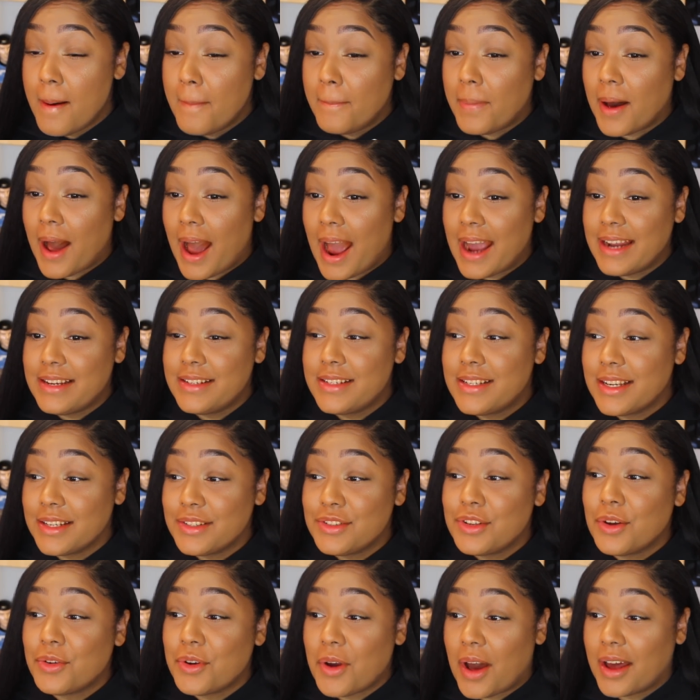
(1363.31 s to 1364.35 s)
but I
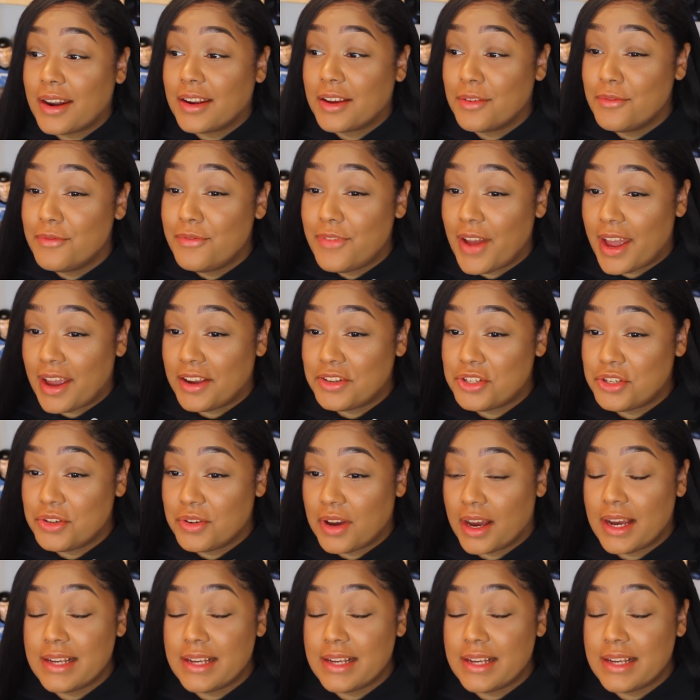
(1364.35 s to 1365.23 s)
just don't know how to convey to you